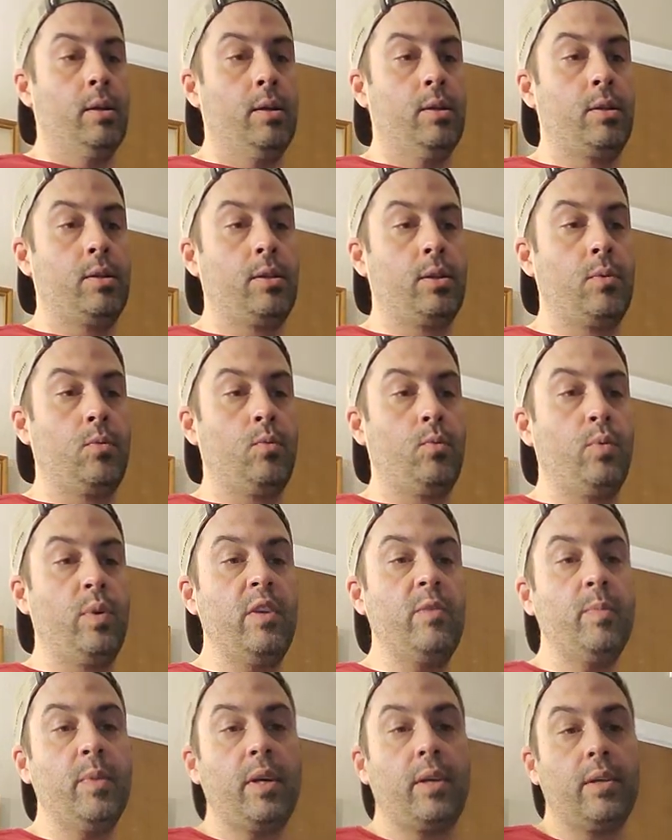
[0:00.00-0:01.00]
So
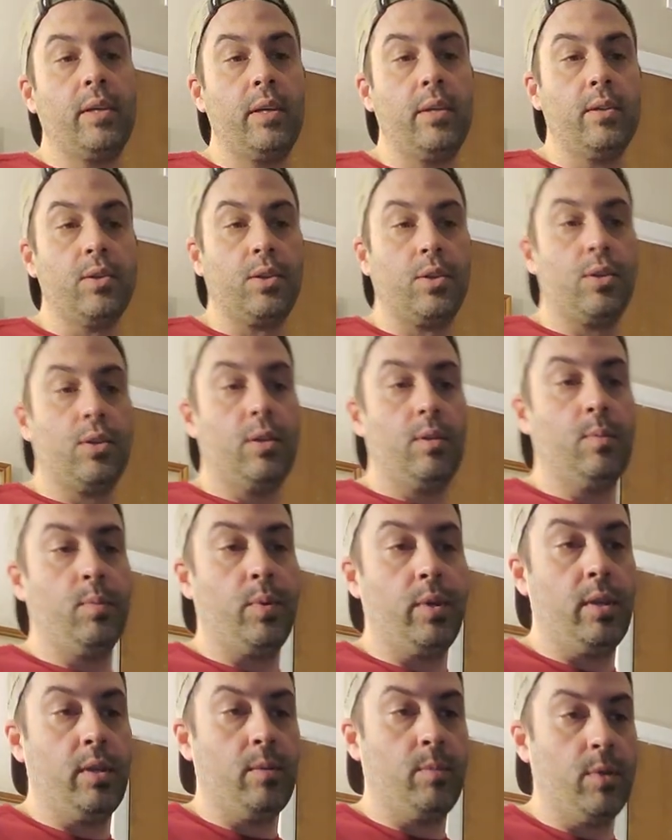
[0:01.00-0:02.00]
rhythmically, this shouldn't
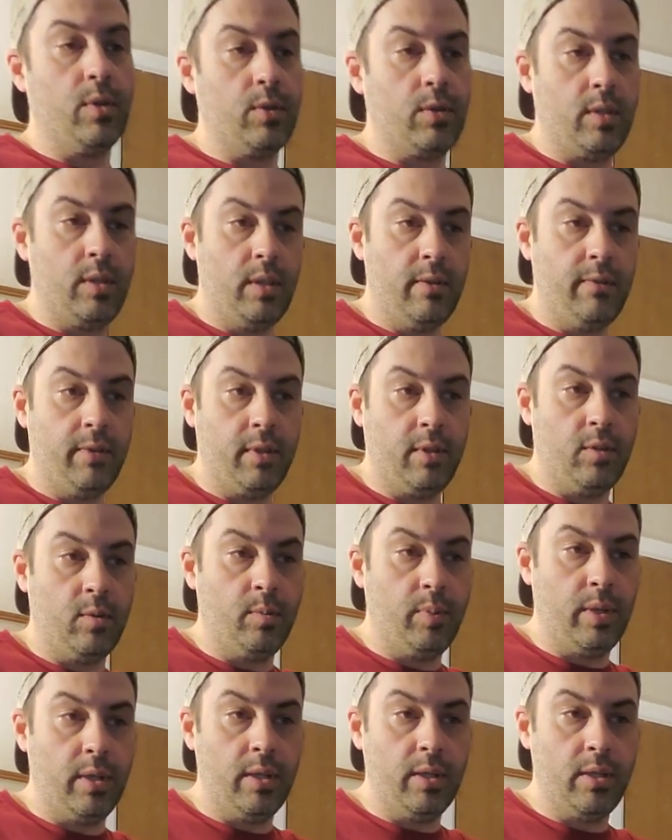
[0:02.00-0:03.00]
be the most difficult
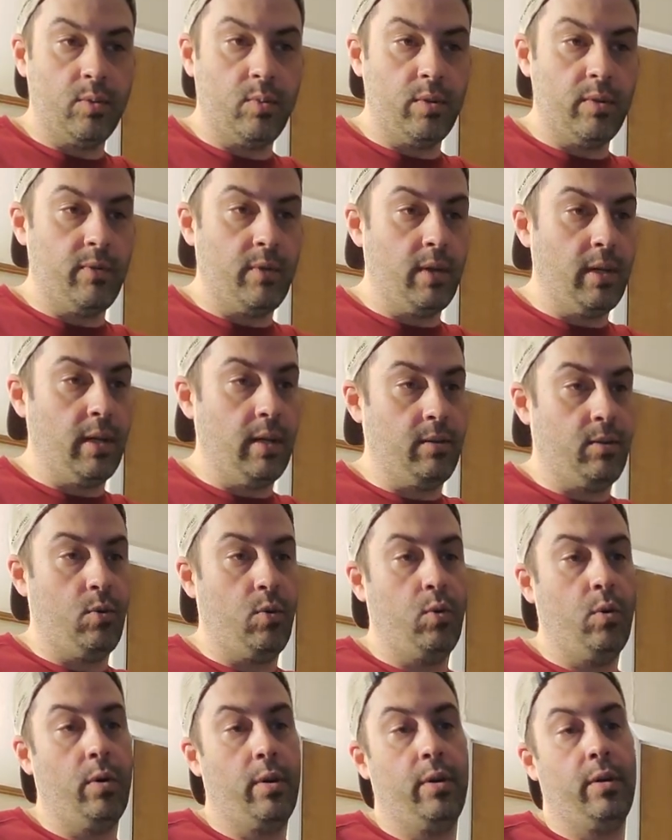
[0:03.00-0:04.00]
piece. We've got
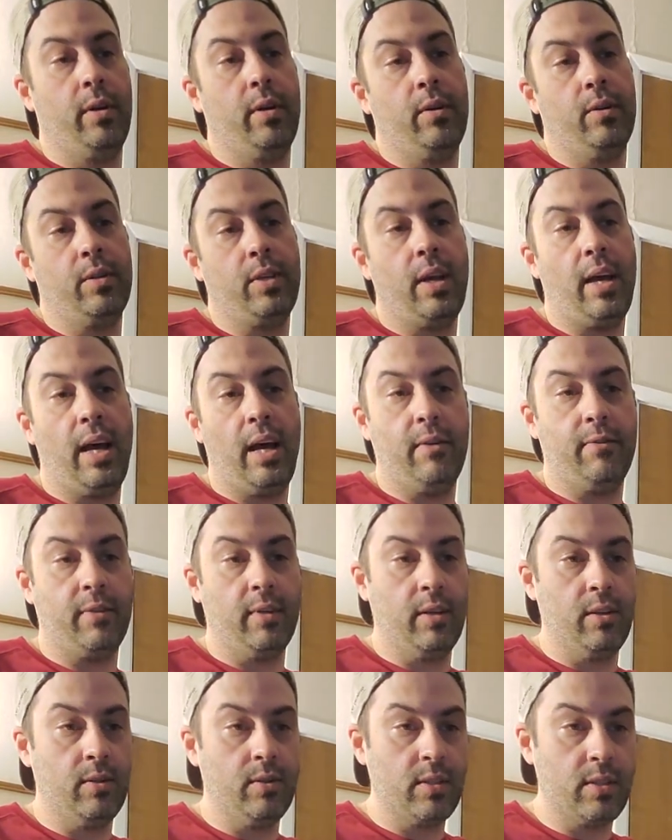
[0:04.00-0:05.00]
quarter notes, half
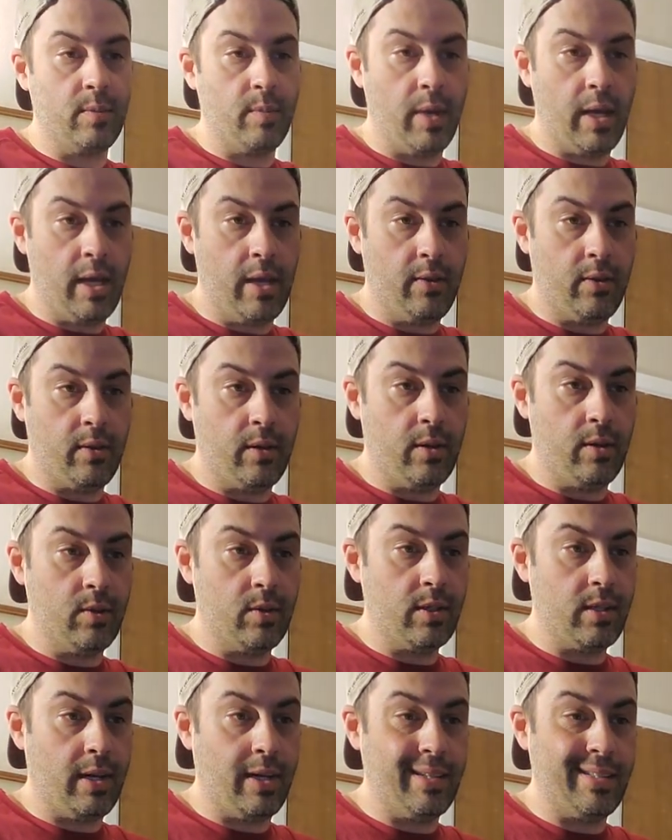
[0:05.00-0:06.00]
notes, some eighth
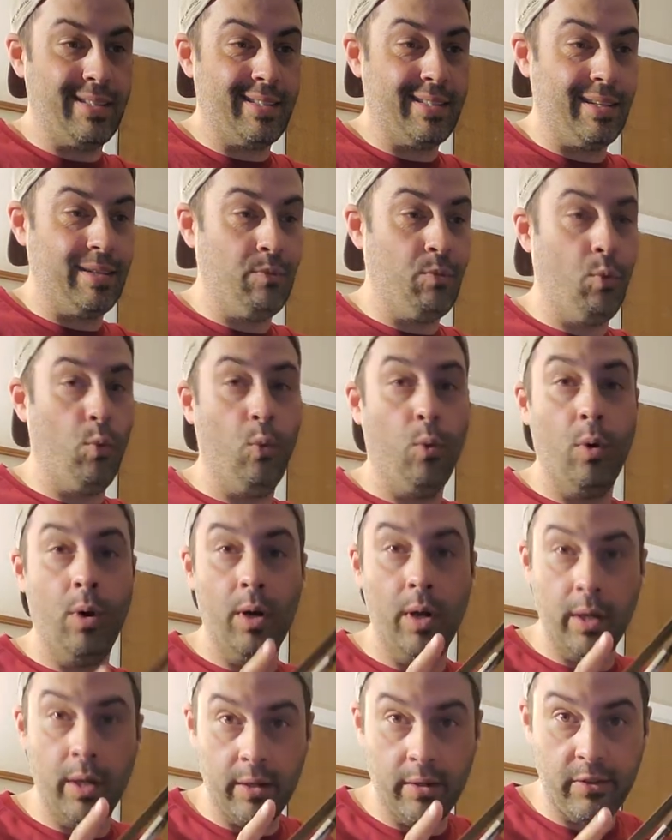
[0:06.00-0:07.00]
notes. I see
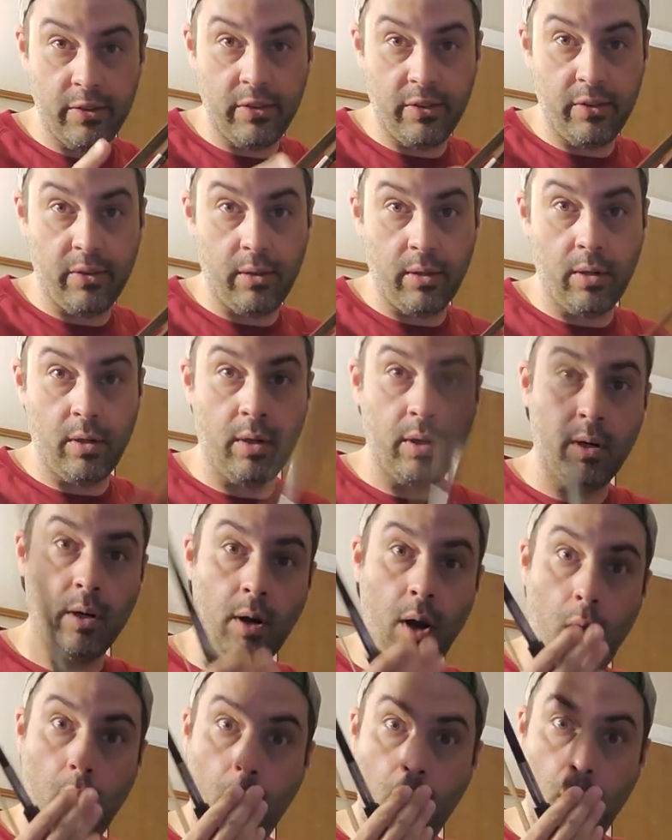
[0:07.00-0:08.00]
one
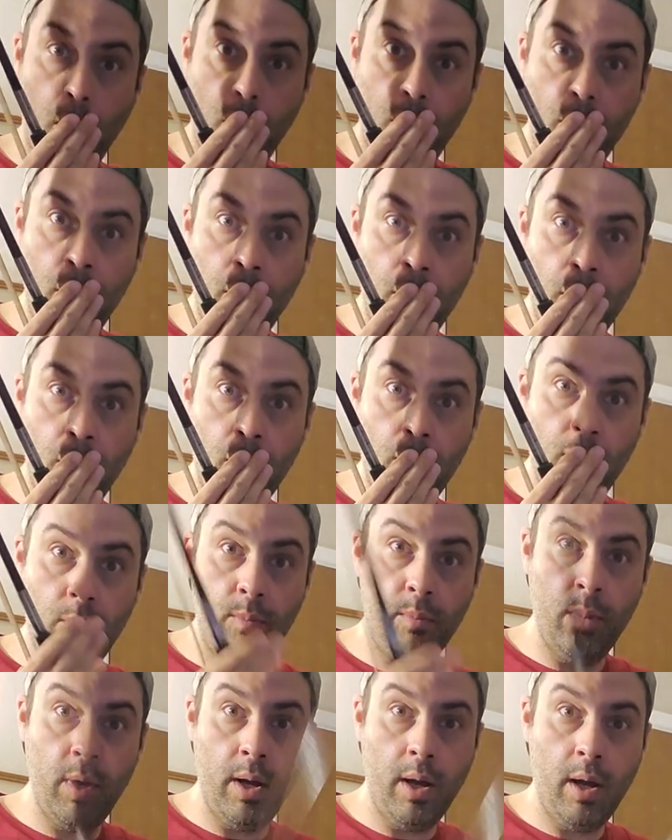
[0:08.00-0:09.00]
slur. Oh
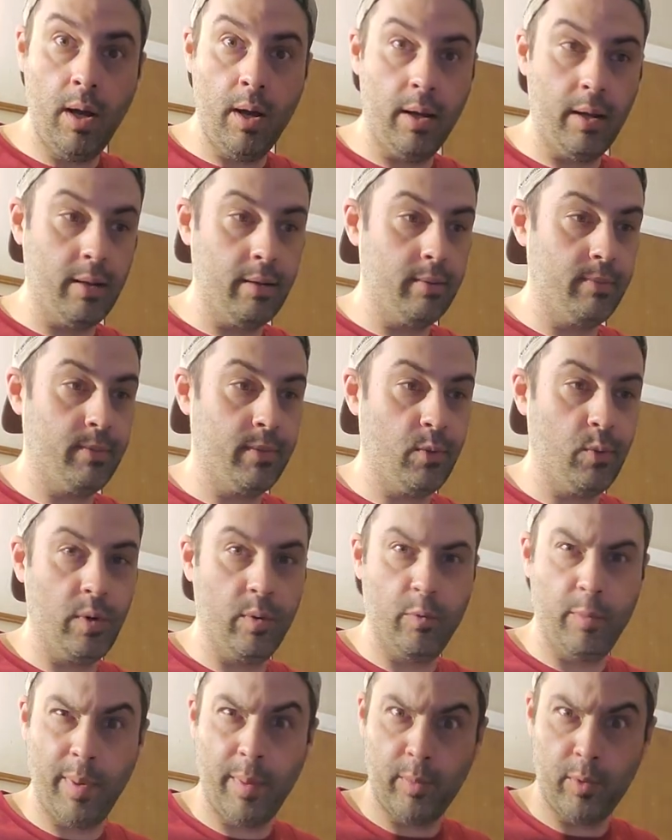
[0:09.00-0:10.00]
my. We
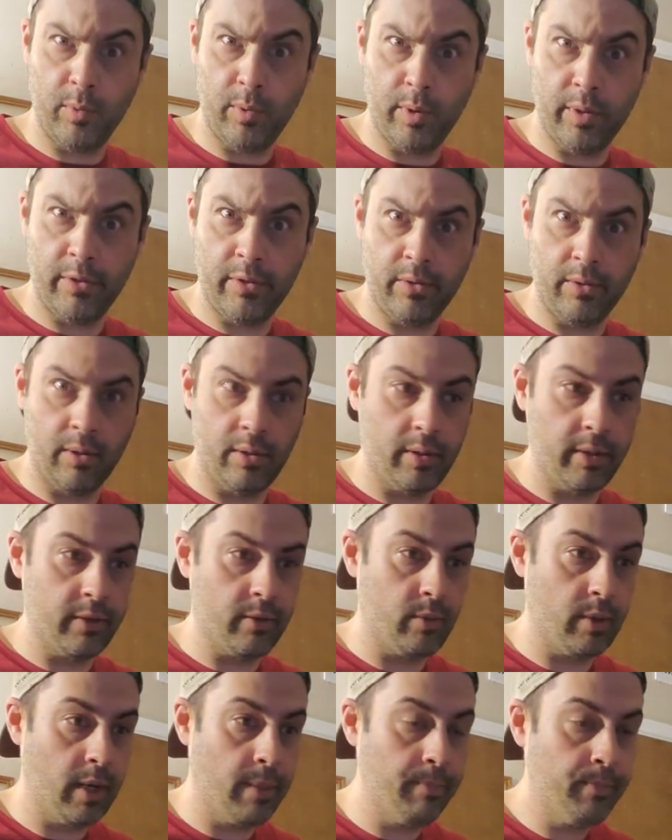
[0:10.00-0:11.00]
remember what a slur is,
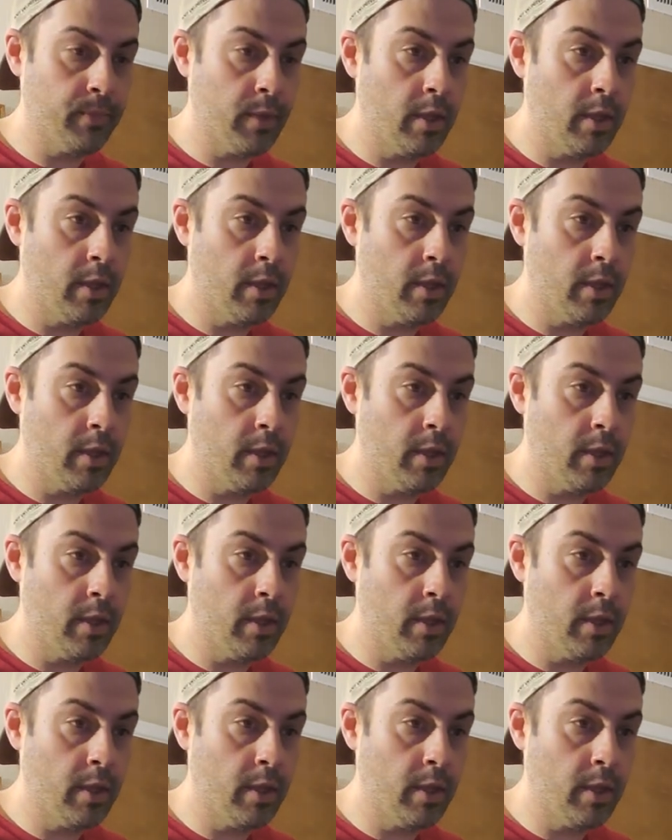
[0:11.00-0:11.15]
right?